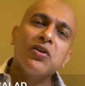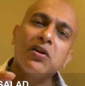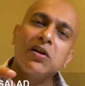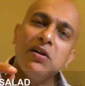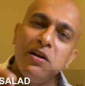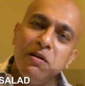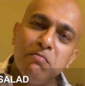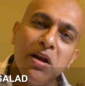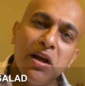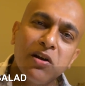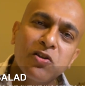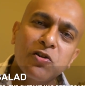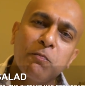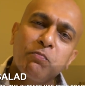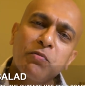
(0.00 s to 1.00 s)
certainly
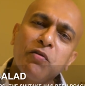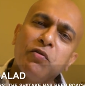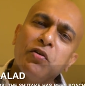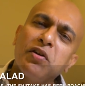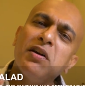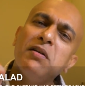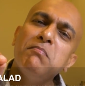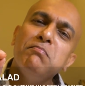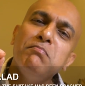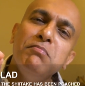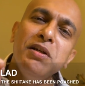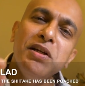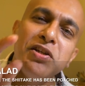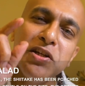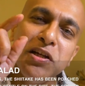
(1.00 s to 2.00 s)
makes for a
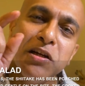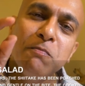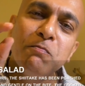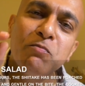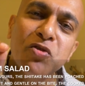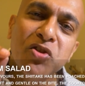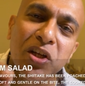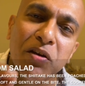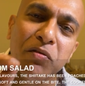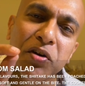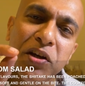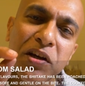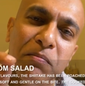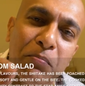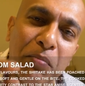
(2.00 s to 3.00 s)
meaty,
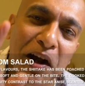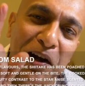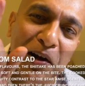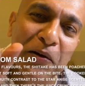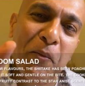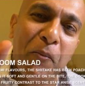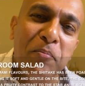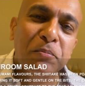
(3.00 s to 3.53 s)
savory bite.